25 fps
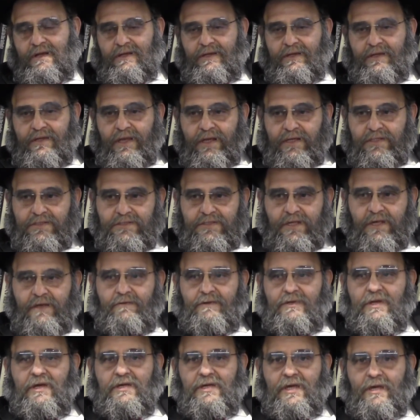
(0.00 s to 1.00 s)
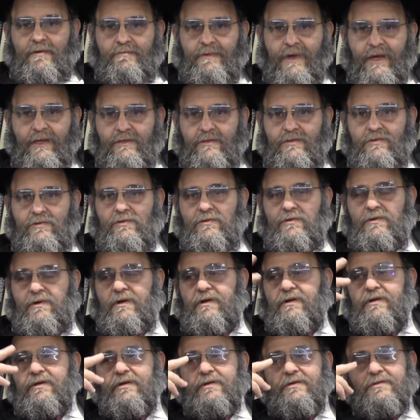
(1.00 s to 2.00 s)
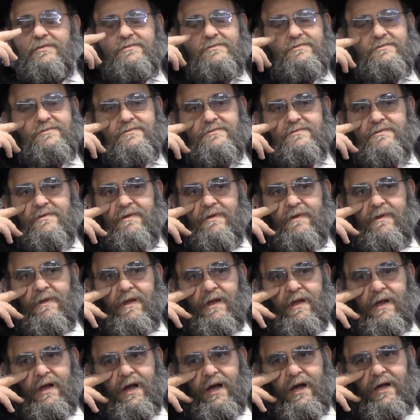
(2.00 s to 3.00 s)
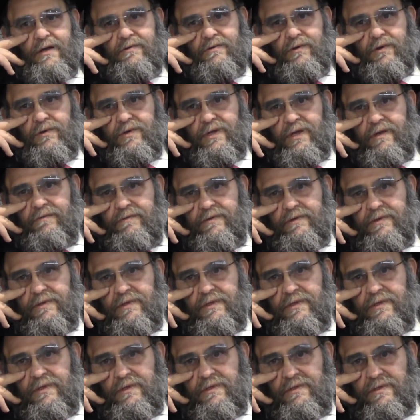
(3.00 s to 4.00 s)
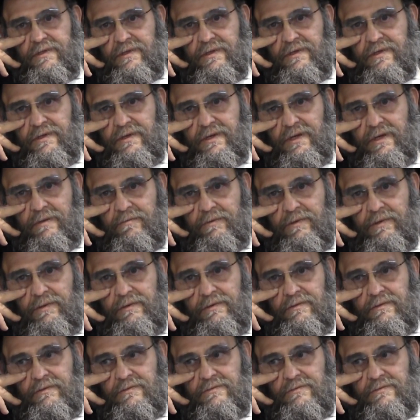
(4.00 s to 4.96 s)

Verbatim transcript: The next day when I came back to New York, I wrote everything into the Rebbe